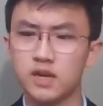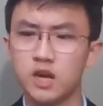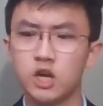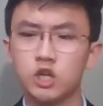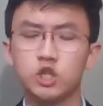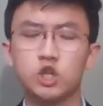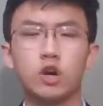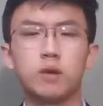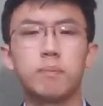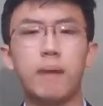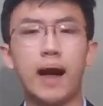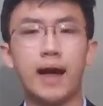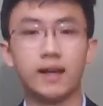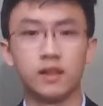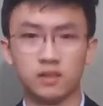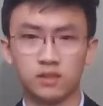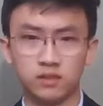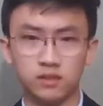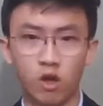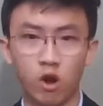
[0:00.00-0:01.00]
shared by a
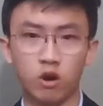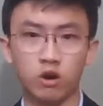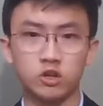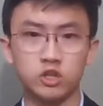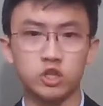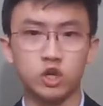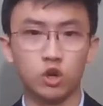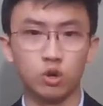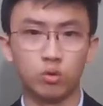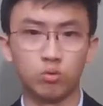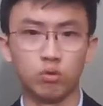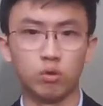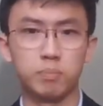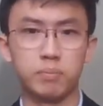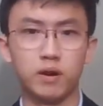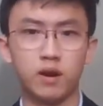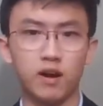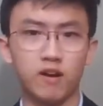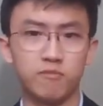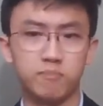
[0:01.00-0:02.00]
large group
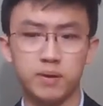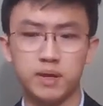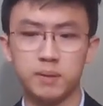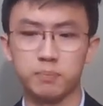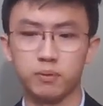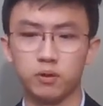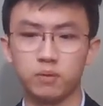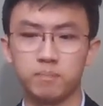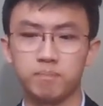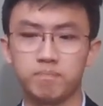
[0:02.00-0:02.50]
of people.